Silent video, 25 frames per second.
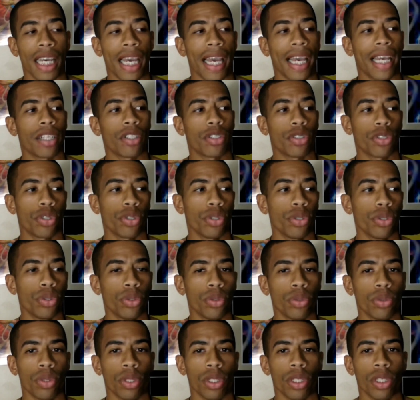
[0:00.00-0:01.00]
and
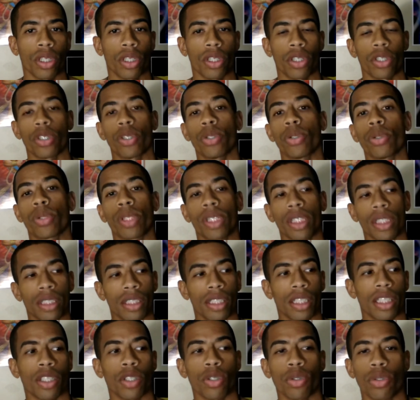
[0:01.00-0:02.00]
two, you
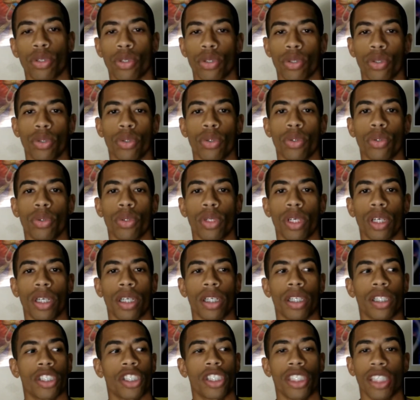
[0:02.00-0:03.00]
continue
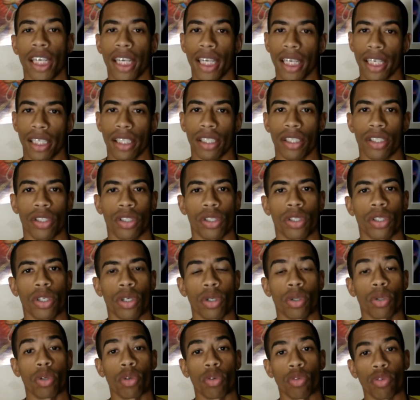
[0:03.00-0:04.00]
to change, you
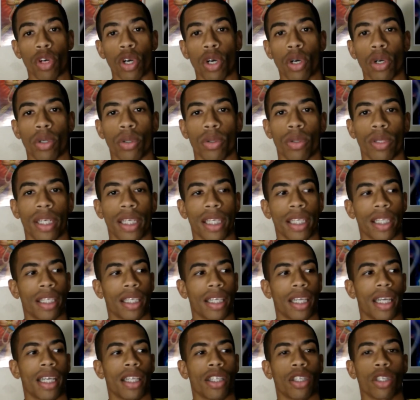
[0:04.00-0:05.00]
know, grow
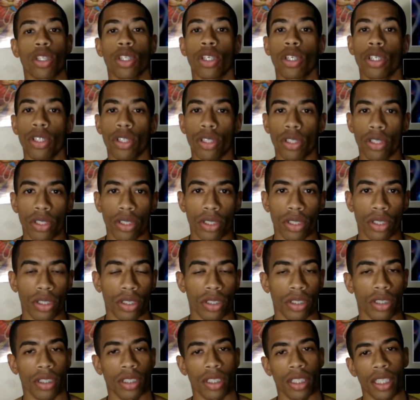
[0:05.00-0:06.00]
and learn.
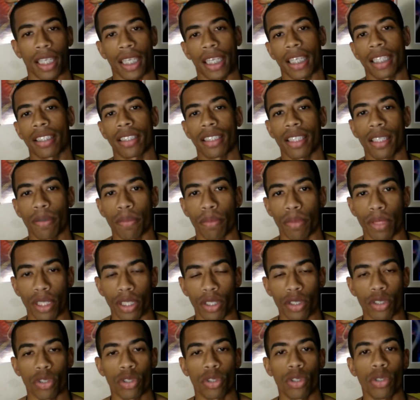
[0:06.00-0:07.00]
Like I said,
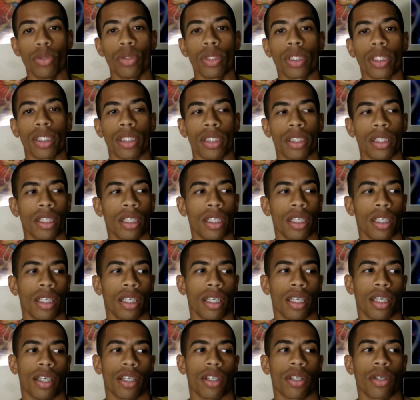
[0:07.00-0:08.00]
being a student,
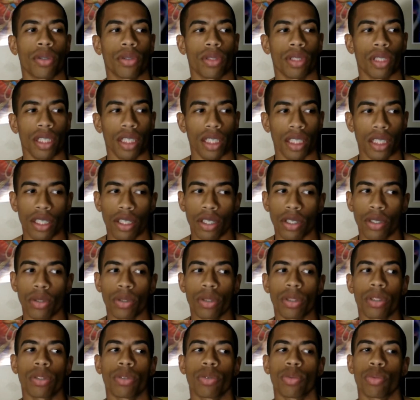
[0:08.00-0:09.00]
you know, the ego
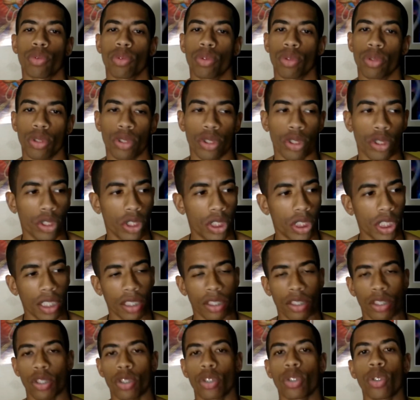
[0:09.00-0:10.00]
will
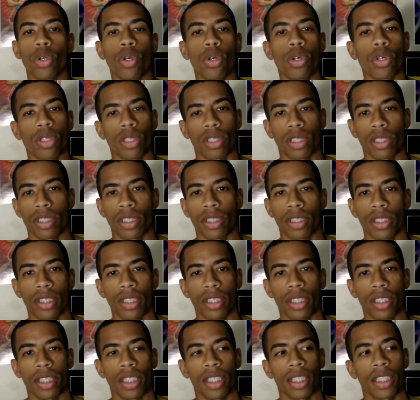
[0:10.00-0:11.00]
shut the door.
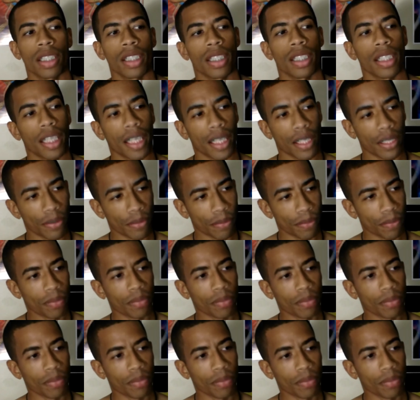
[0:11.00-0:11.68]
Like,